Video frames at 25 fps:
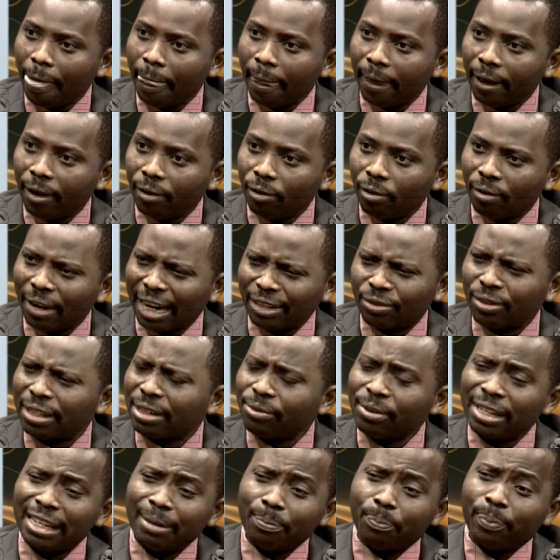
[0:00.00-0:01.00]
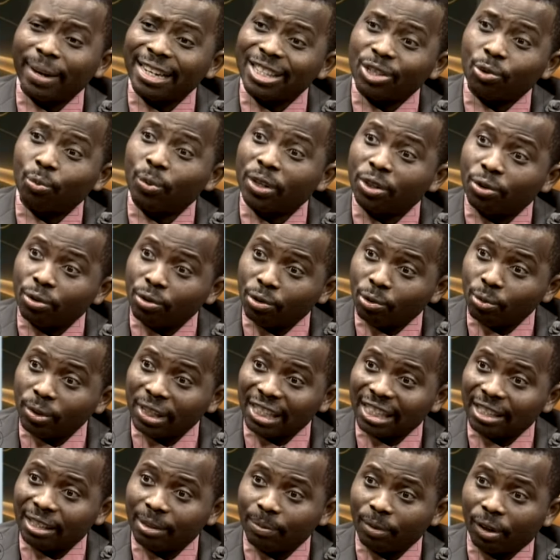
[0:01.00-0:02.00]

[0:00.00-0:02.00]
You know, that's not really the best way to do it